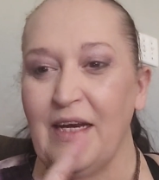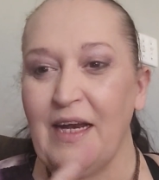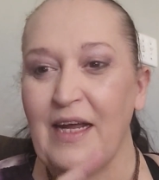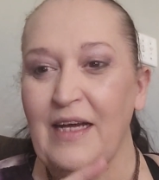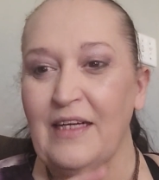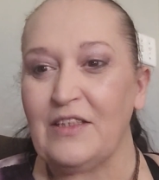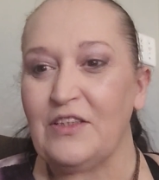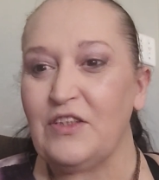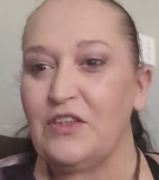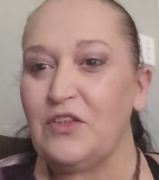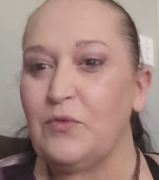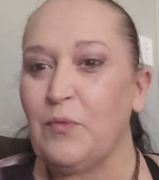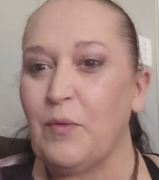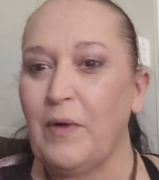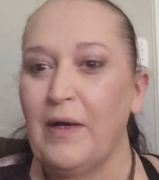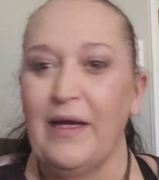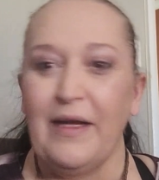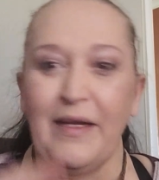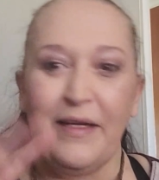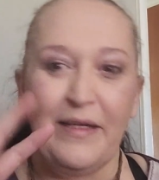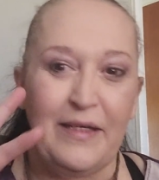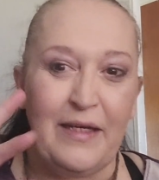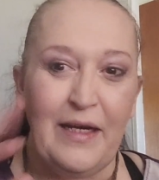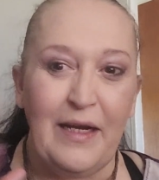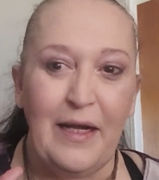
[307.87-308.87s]
next
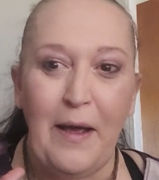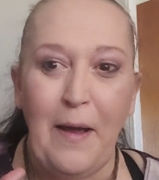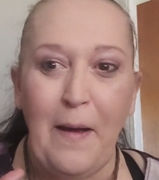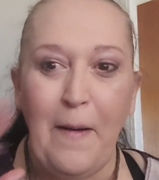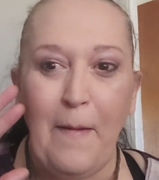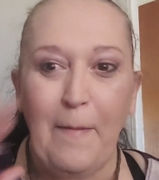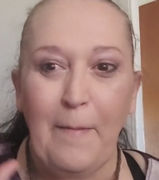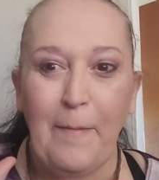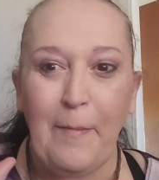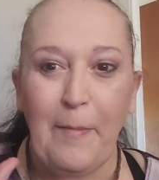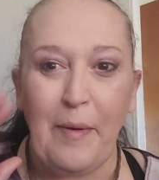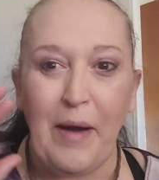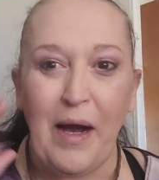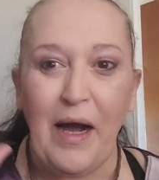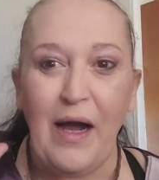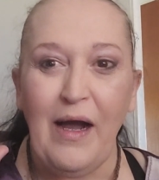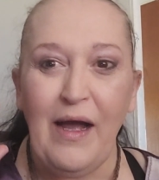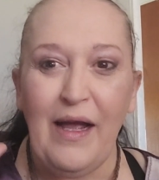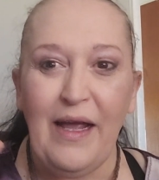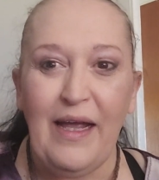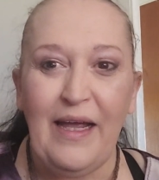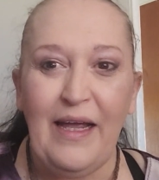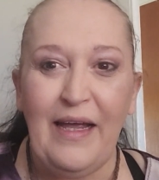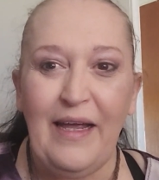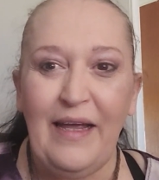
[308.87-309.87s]
one.
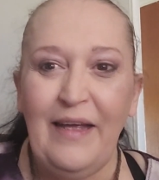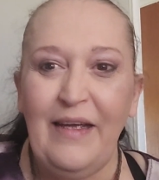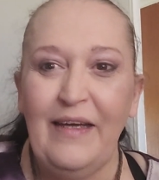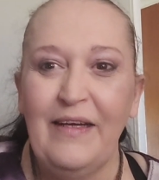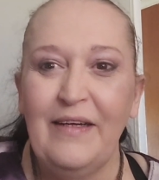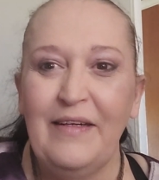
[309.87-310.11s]
Bye.